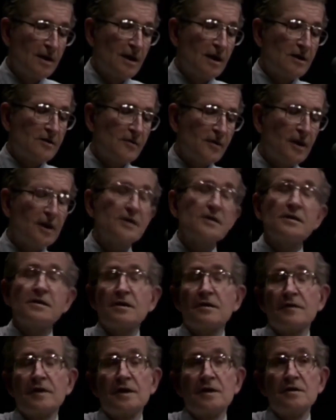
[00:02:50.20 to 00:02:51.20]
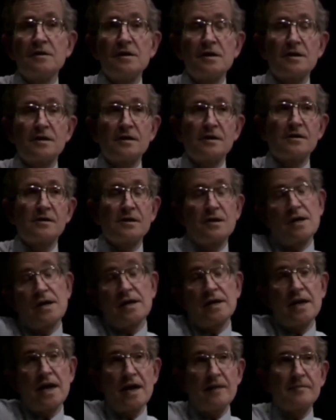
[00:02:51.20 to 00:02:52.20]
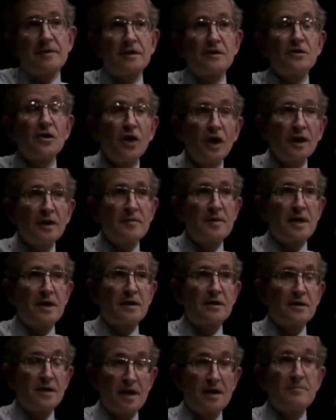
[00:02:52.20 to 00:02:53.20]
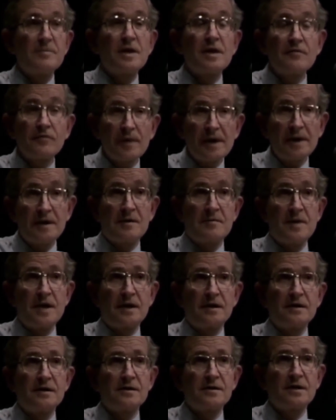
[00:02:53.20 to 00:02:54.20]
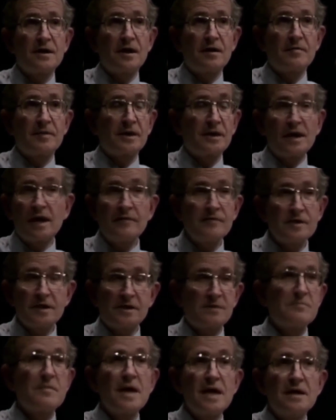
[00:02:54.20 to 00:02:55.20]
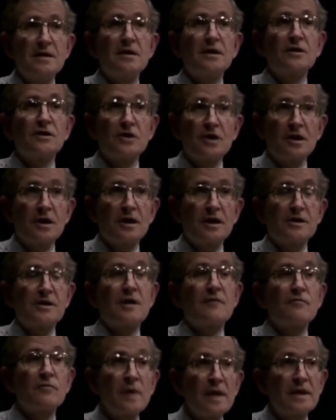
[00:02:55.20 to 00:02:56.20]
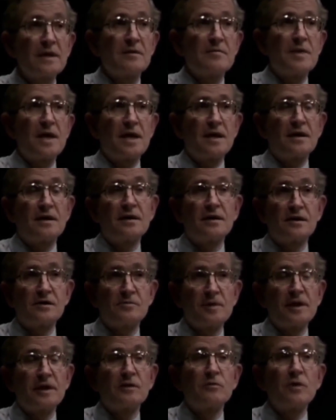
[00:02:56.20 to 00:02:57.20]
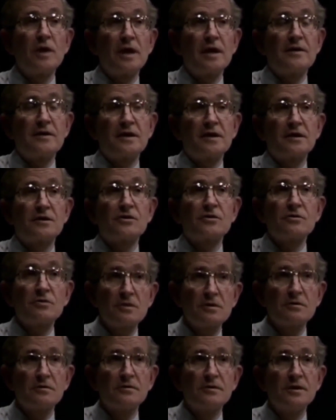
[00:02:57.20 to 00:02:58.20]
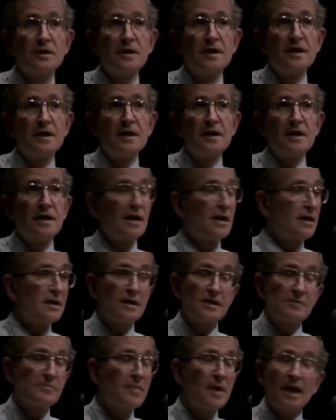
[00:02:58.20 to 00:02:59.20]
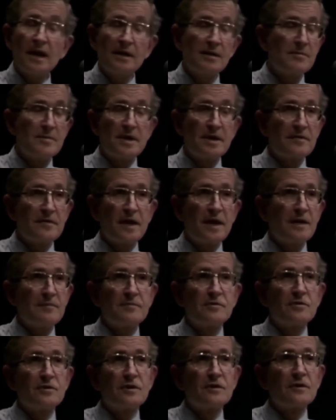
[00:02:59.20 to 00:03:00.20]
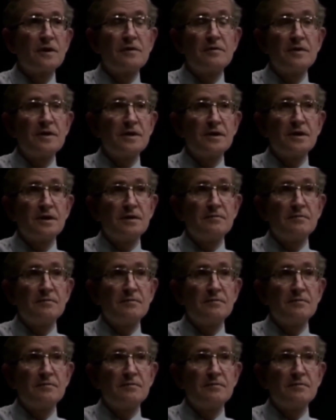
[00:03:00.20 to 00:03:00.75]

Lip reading: Now, as far as the Soviet Union is concerned, I didn't happen to talk about it tonight, but I've written about this topic. I haven't just made the charge. I've written about it and explained why I think it's true. And it doesn't bother me if I happen to agree with